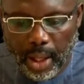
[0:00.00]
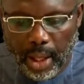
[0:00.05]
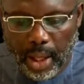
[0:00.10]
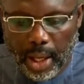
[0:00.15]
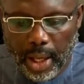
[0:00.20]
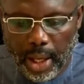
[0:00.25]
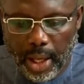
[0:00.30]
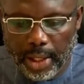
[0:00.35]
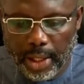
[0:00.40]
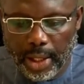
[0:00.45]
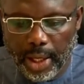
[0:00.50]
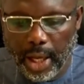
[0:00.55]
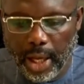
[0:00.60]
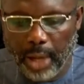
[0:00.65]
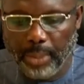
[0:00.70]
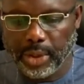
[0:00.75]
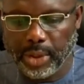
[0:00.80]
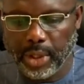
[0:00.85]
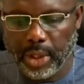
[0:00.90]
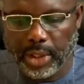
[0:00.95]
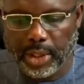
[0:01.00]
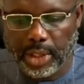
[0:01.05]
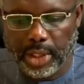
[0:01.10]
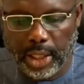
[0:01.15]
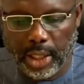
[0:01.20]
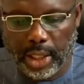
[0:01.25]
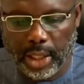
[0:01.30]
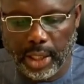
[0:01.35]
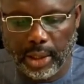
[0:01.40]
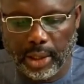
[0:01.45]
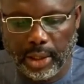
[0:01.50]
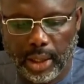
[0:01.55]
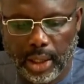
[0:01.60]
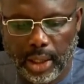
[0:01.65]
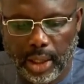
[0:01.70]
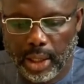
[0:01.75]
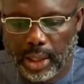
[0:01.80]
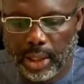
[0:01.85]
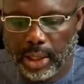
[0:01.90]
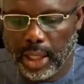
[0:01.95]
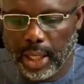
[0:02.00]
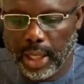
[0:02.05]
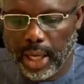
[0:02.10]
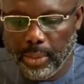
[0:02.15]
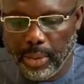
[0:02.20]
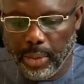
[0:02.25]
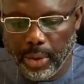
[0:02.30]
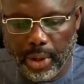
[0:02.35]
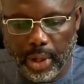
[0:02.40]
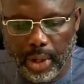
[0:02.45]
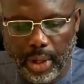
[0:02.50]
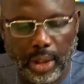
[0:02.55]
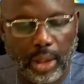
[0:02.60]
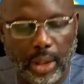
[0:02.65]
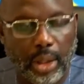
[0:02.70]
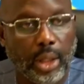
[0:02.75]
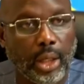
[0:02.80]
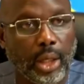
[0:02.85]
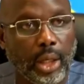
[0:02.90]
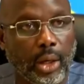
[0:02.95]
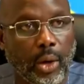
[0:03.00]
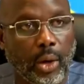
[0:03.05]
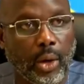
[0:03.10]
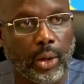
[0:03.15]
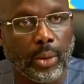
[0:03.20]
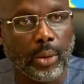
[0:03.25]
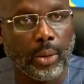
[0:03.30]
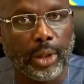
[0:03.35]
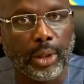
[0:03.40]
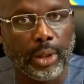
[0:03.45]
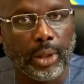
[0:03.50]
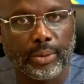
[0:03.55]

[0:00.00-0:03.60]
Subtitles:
and help sustain the Liberian economy.